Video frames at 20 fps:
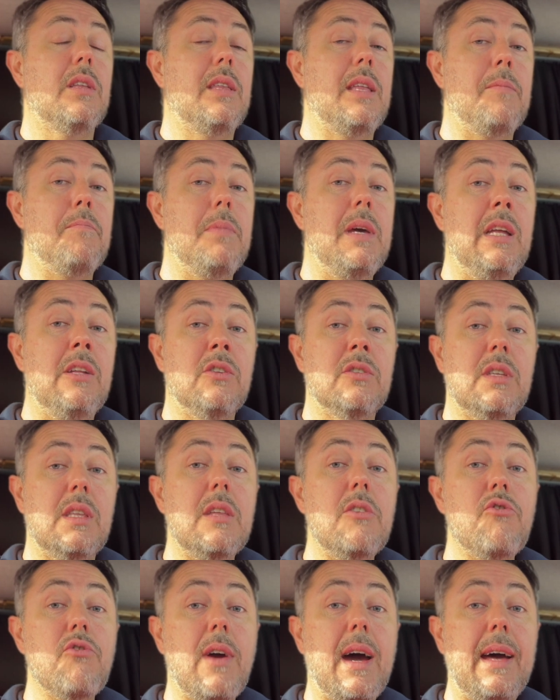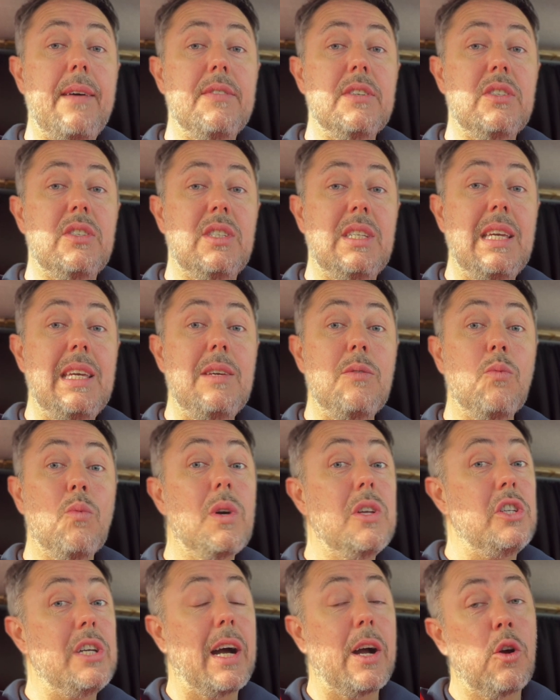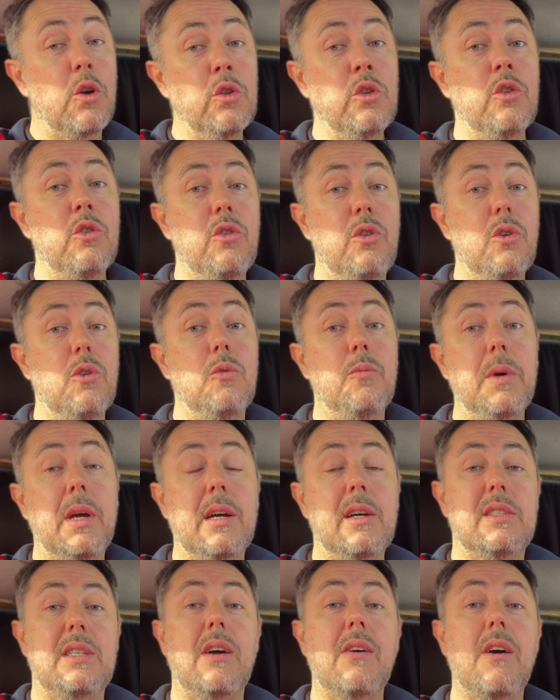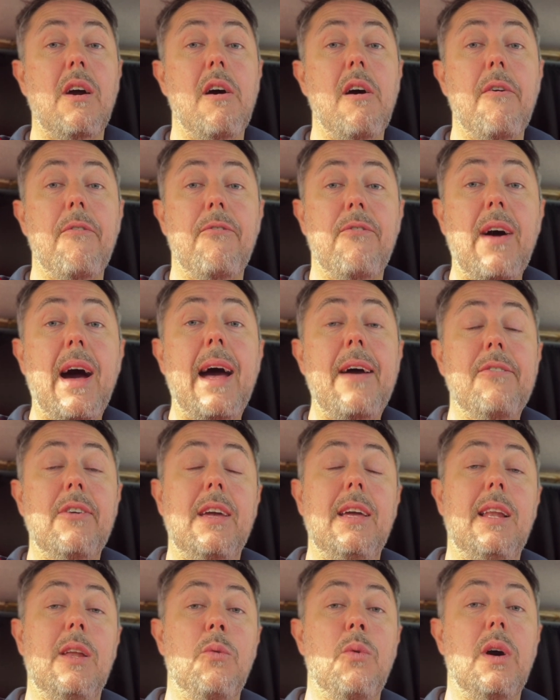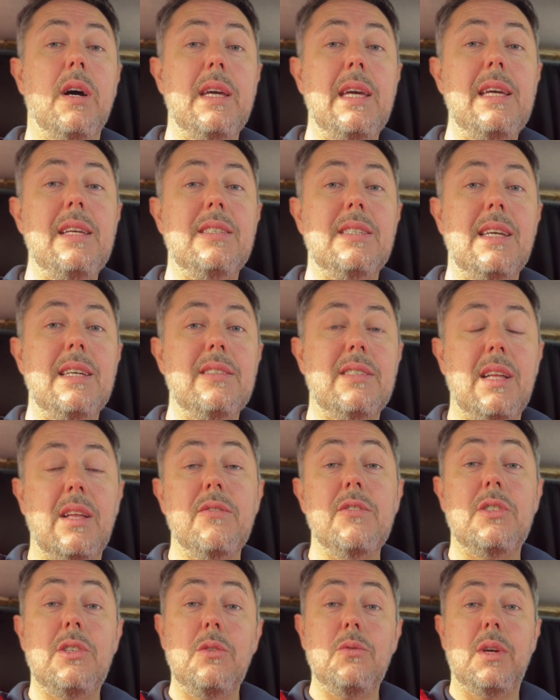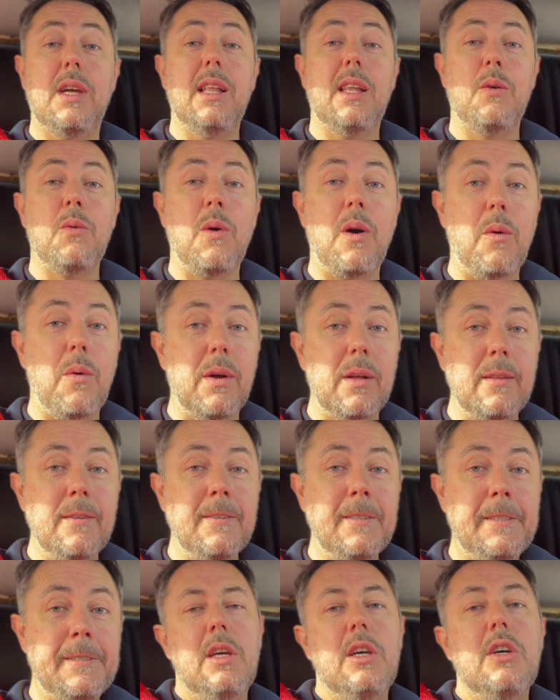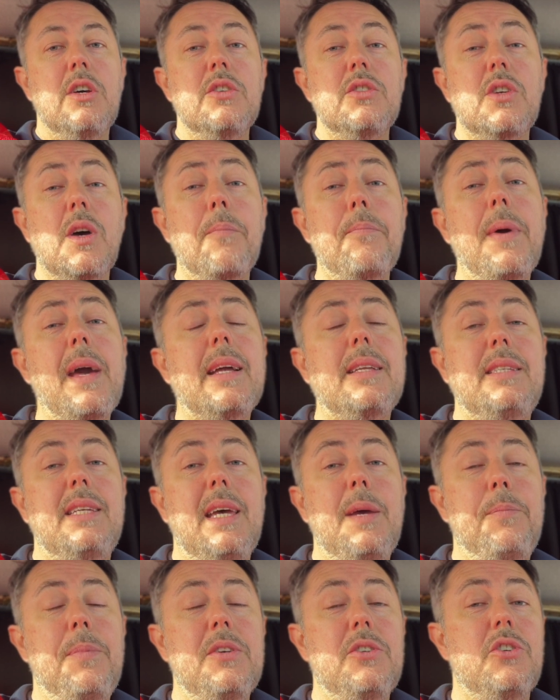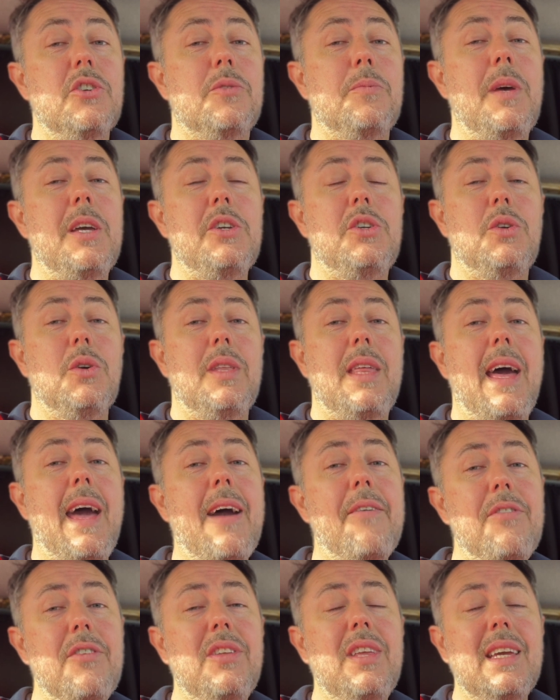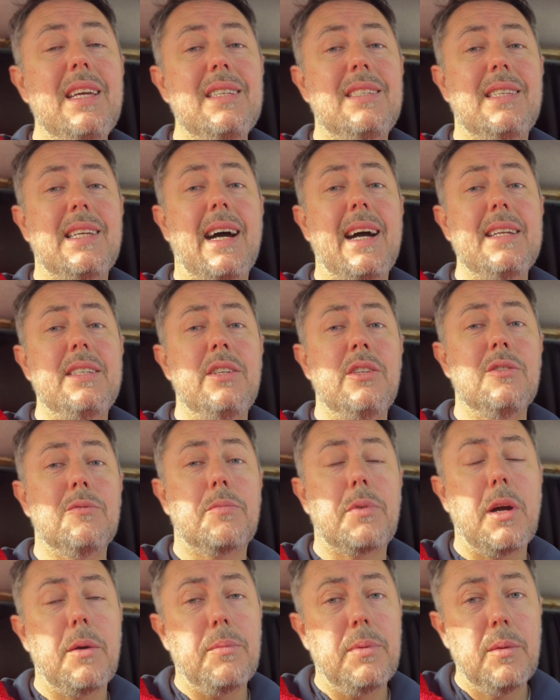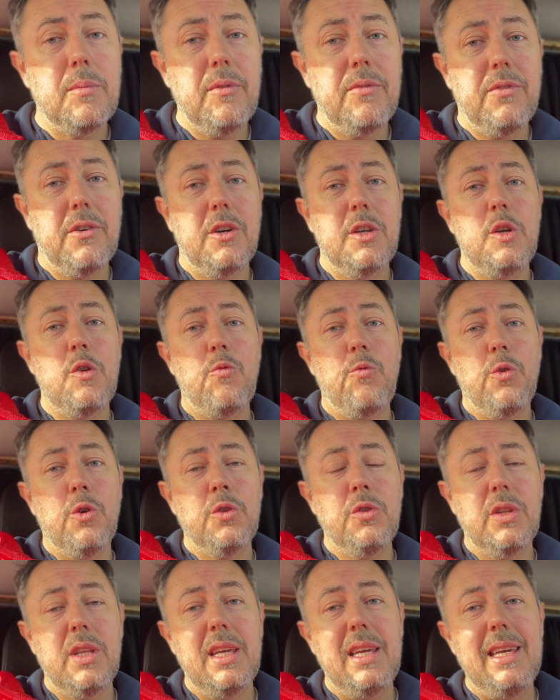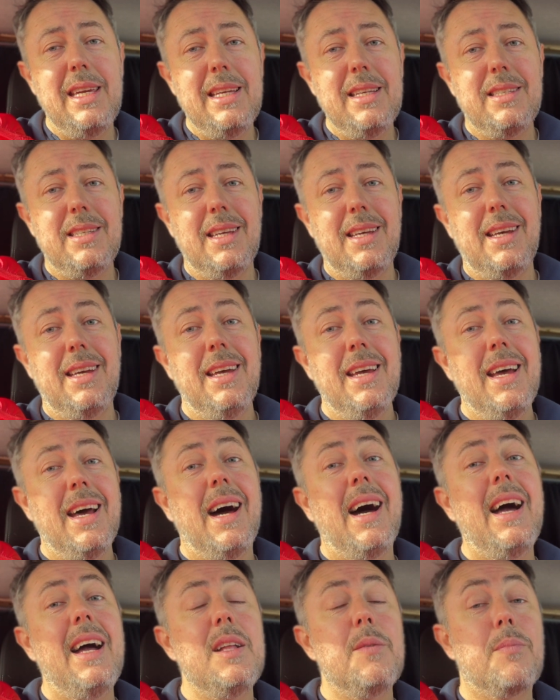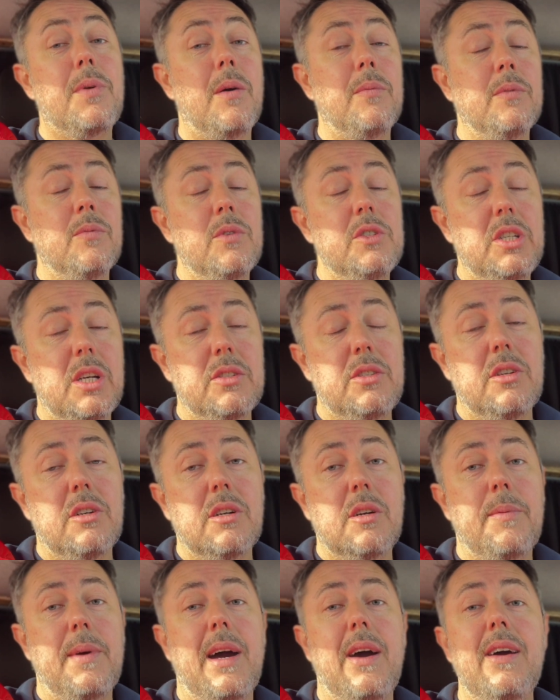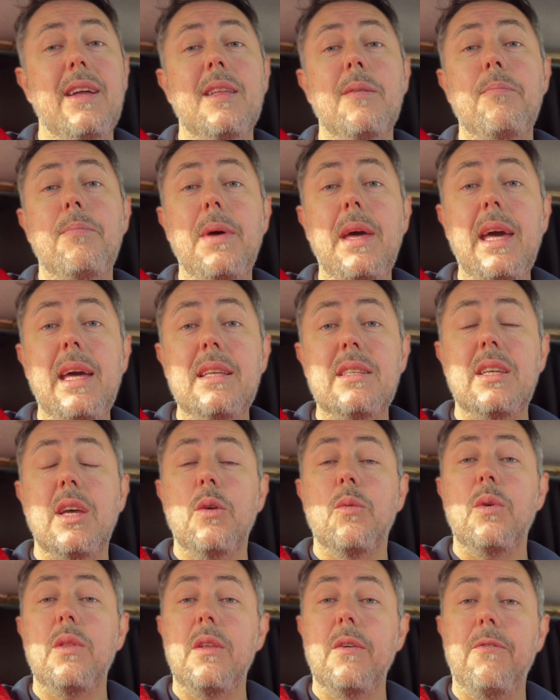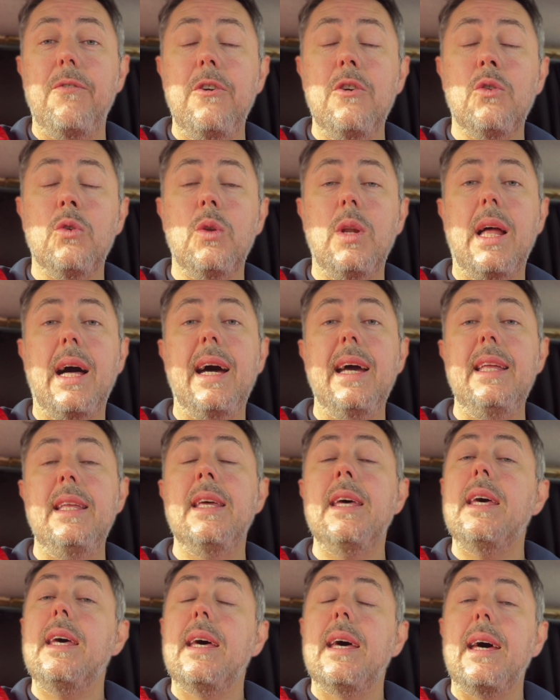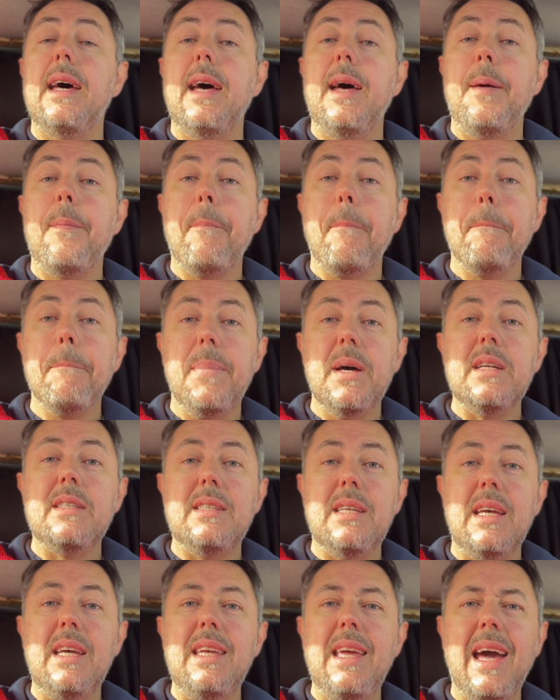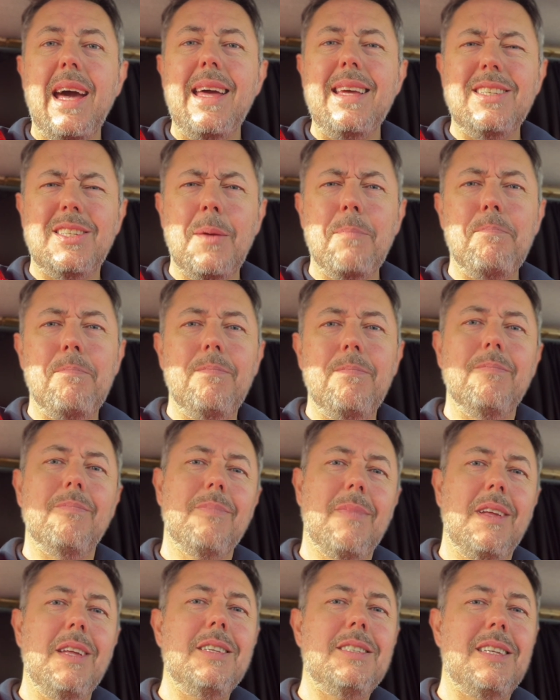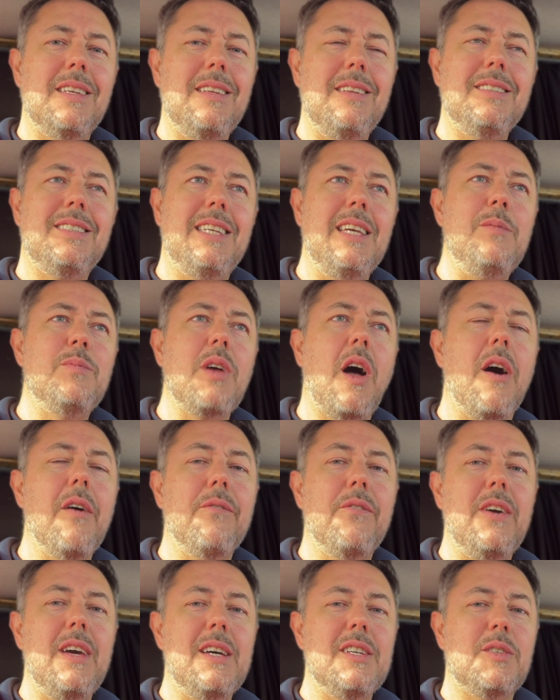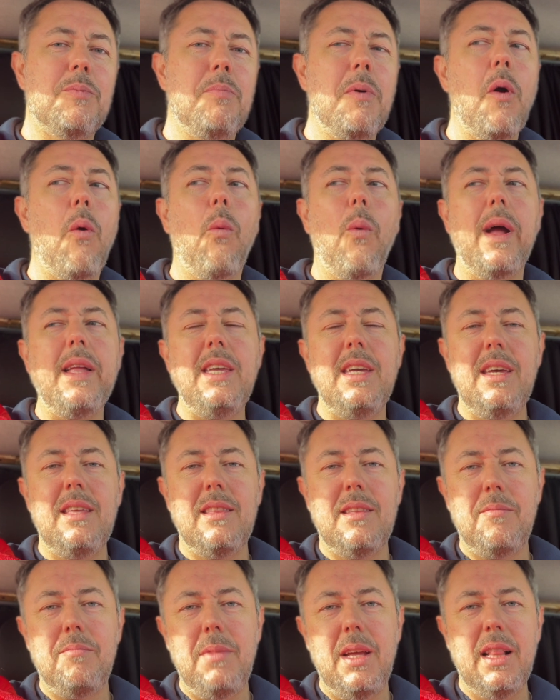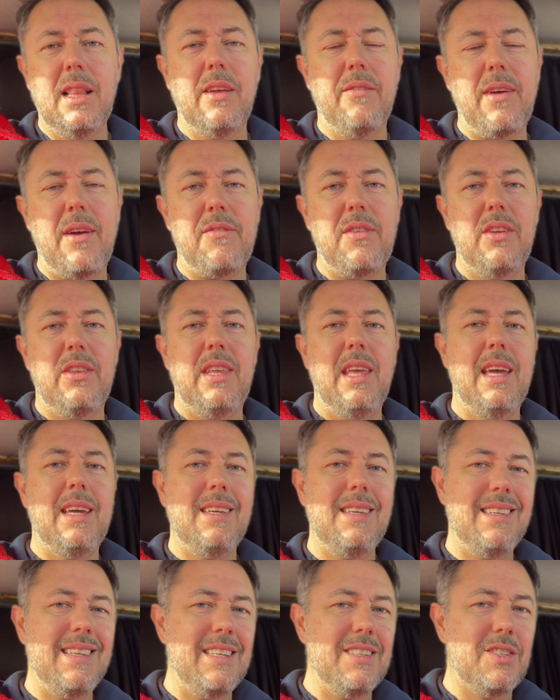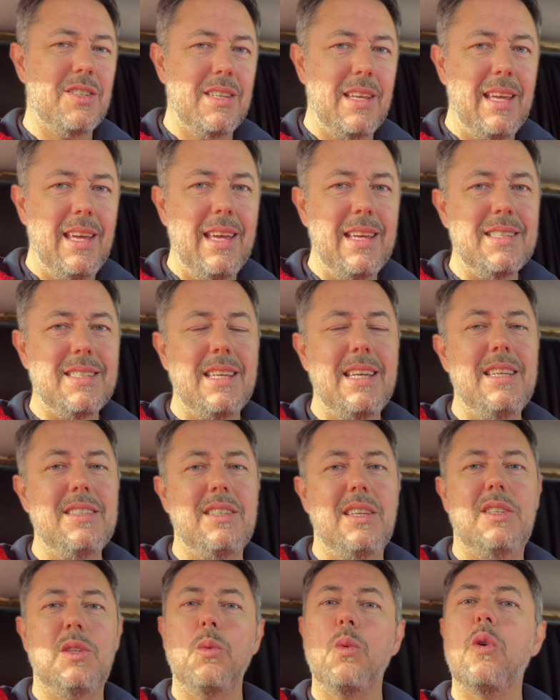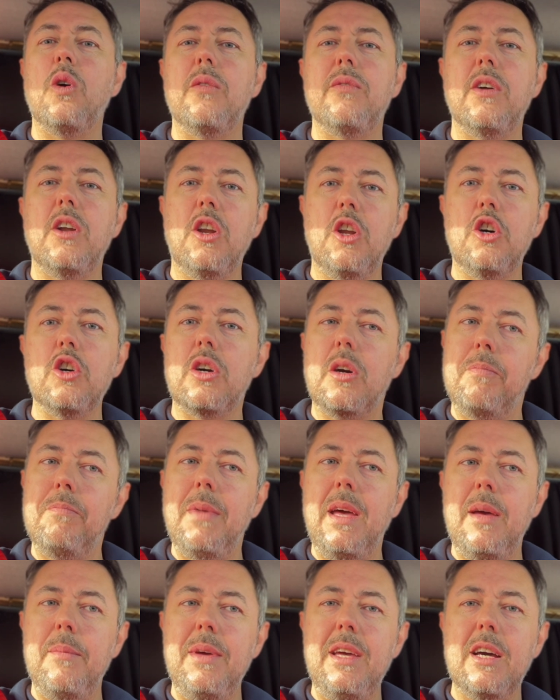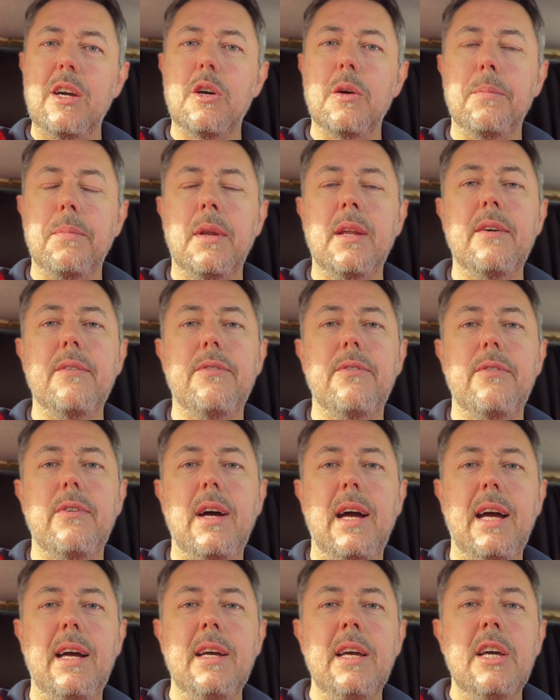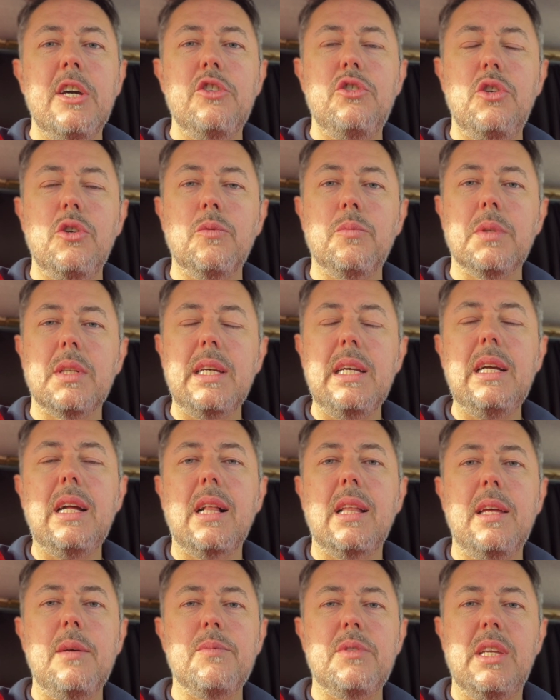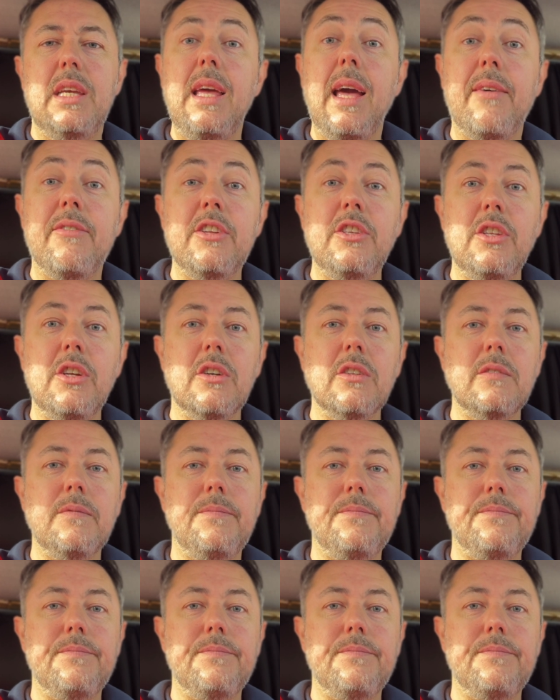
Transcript: than being under the driver's seat, which I couldn't do because I've got a 5 kilowatt heater instead of a 2 kilowatt one. So a big tip is just make sure that everything is tightened up properly before you run the heater. I had a problem which I'll talk about in a bit with the fuel line, yeah, it seems obvious, but when you're in the middle of everything, it's easy to overlook maybe a couple of Jubilee clips that you haven't done.